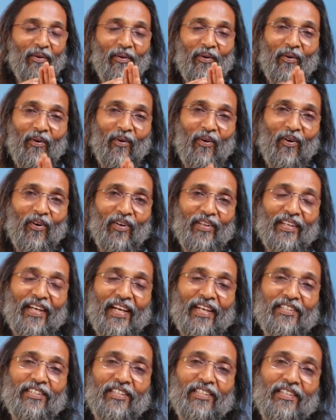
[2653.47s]
All
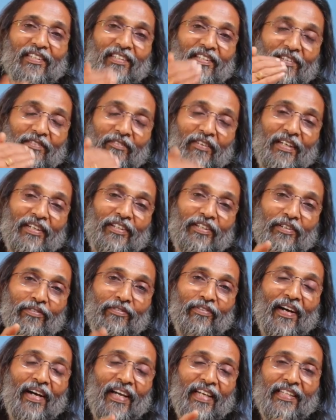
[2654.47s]
that will
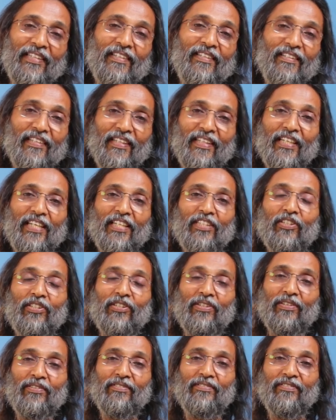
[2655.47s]
define the
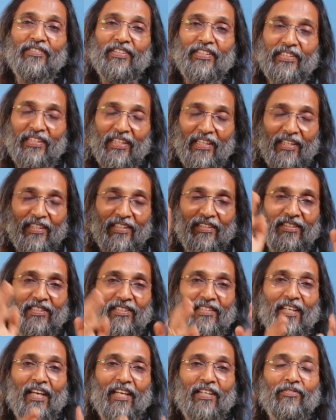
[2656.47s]
nature of
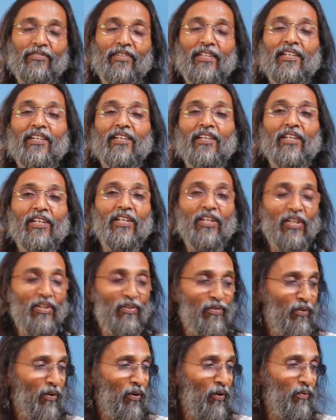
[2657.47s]
returns that will
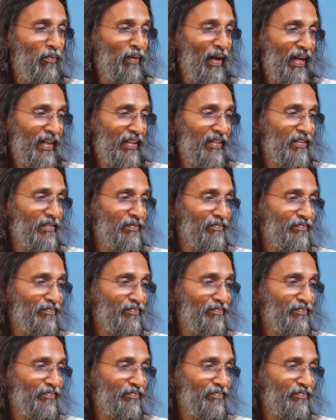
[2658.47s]
flow back.